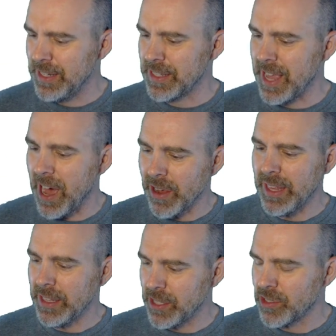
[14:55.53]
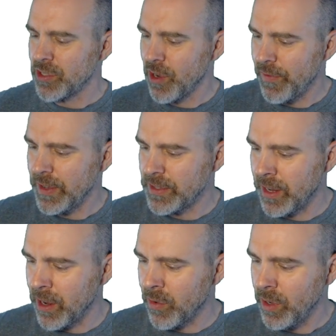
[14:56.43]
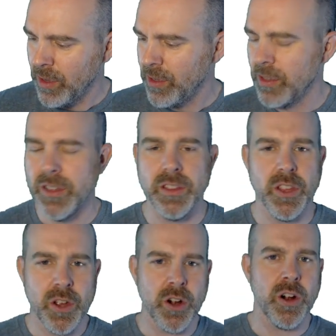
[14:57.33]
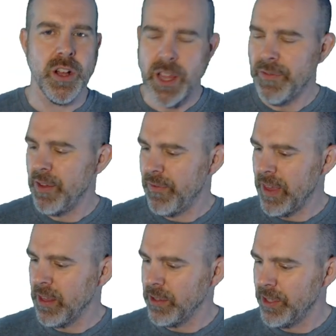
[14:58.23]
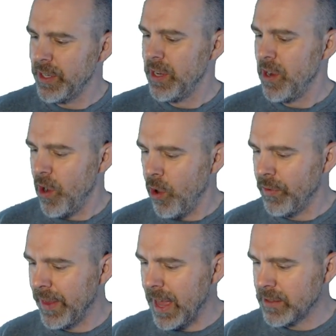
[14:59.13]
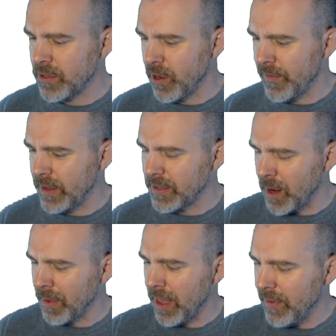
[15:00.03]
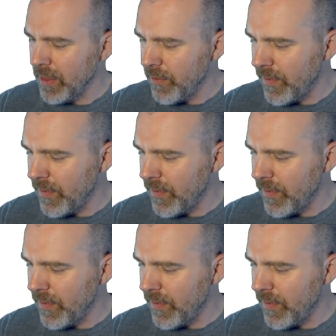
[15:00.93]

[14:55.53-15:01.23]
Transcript: Just calculate the surface integral, the curl of the field over that surface, and I'm given